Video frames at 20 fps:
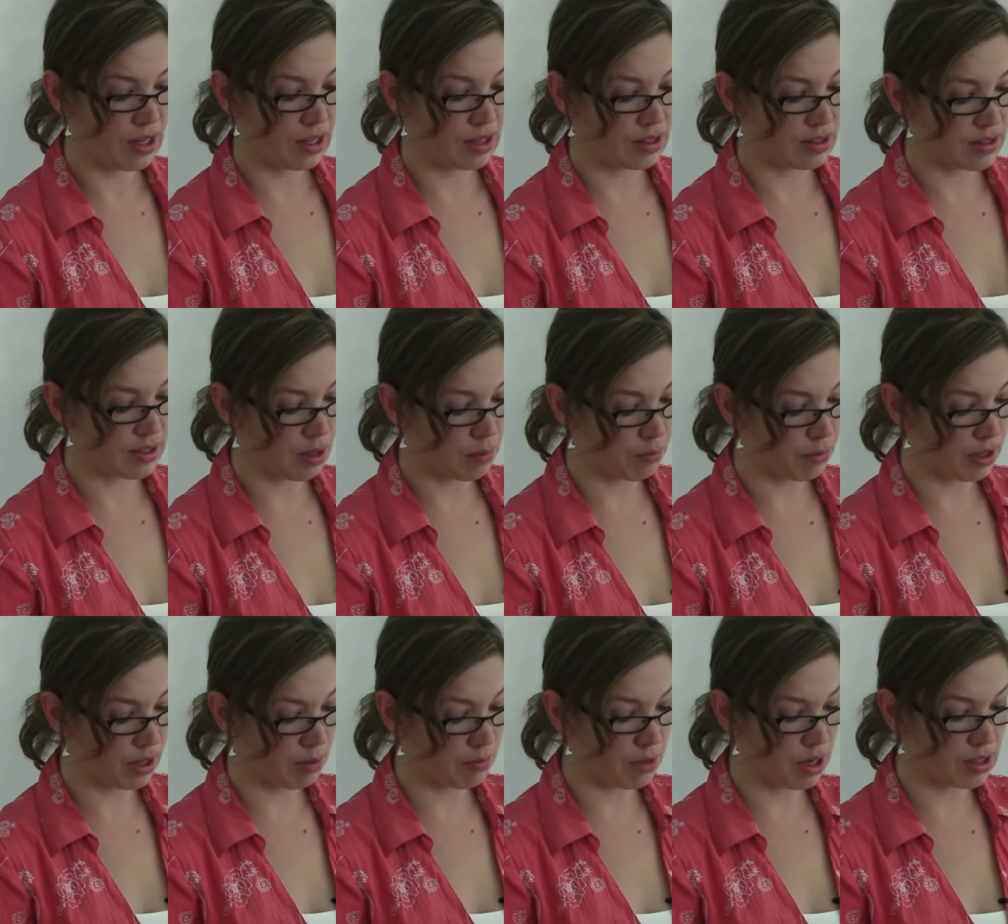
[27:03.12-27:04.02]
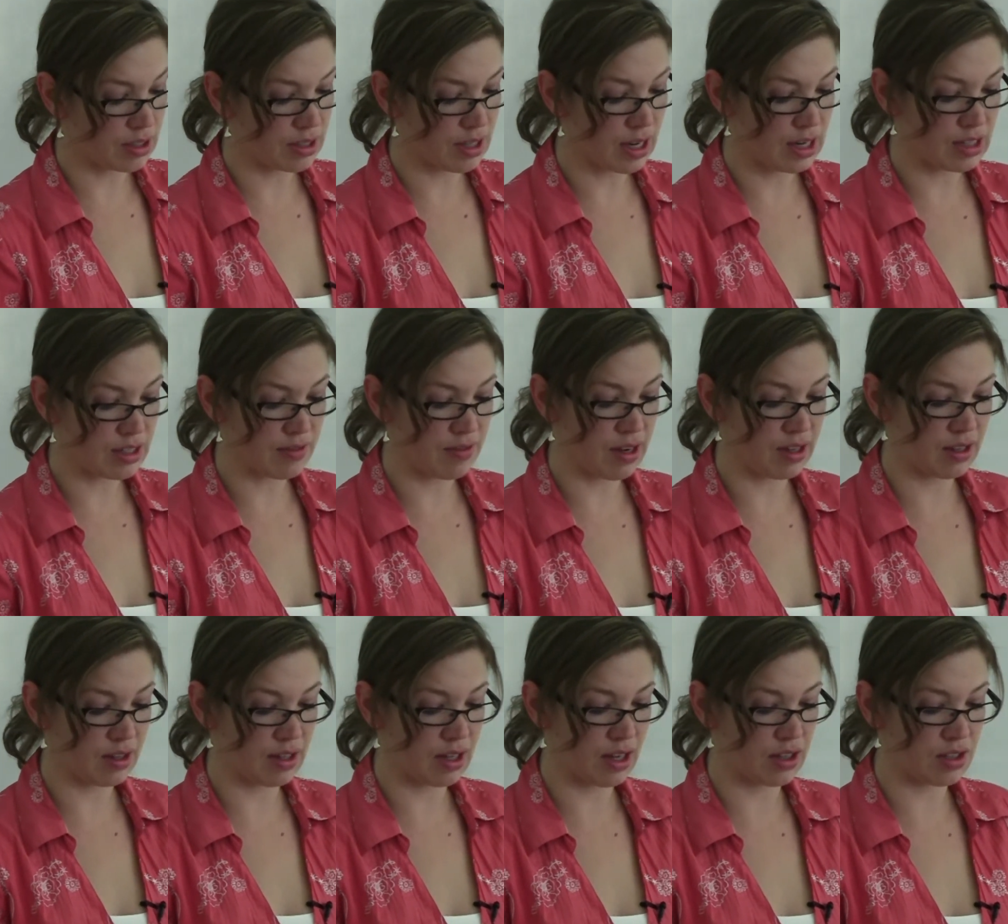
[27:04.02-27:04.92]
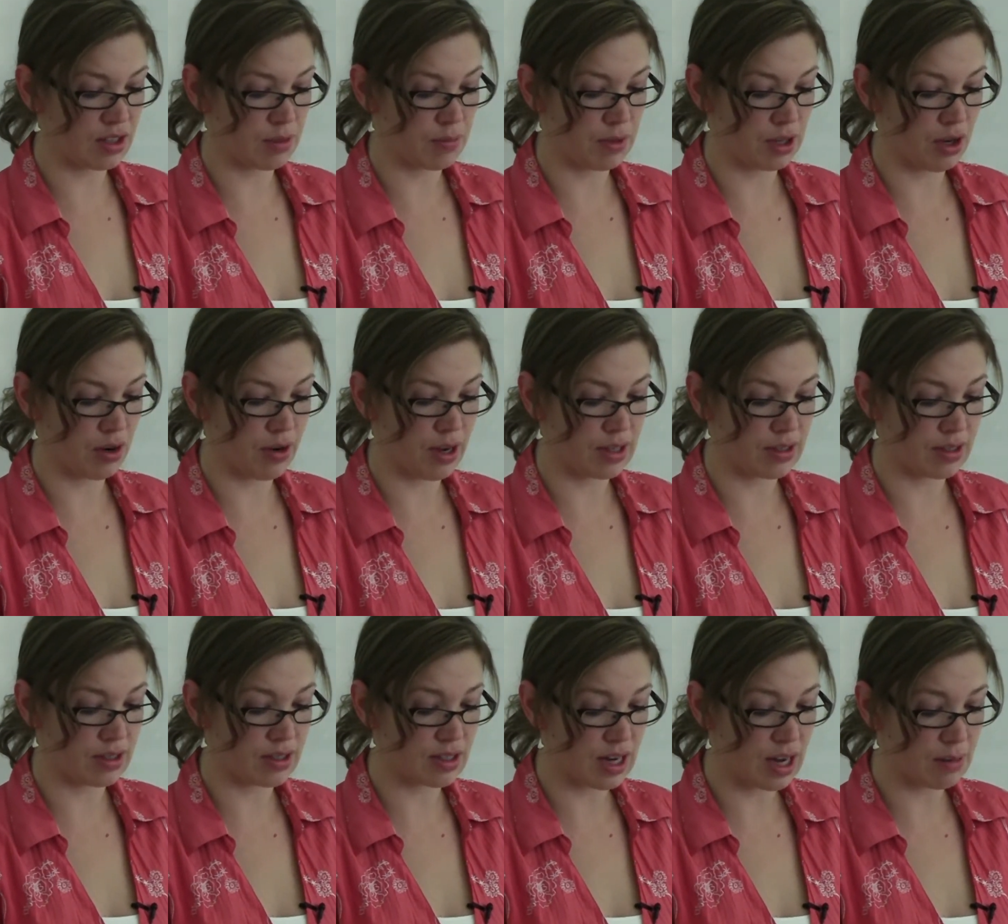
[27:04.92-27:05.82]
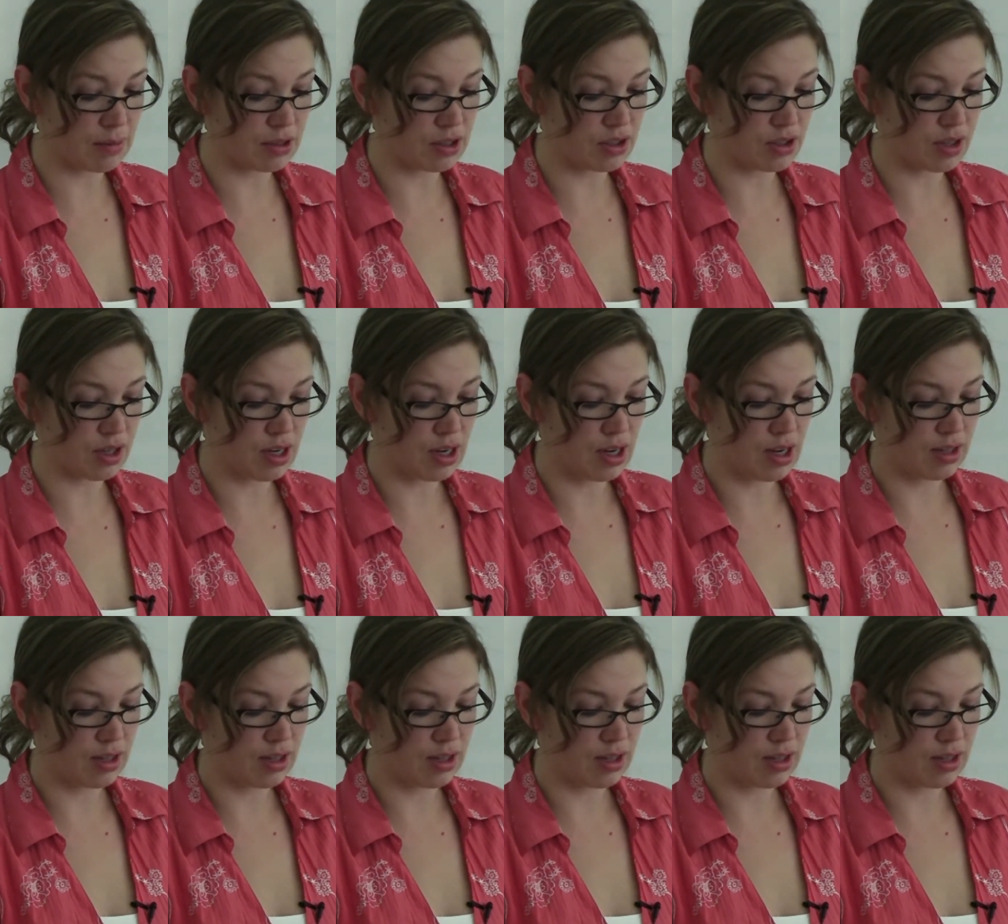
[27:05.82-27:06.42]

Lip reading: In summary, I'm not satisfied that the LCBO has established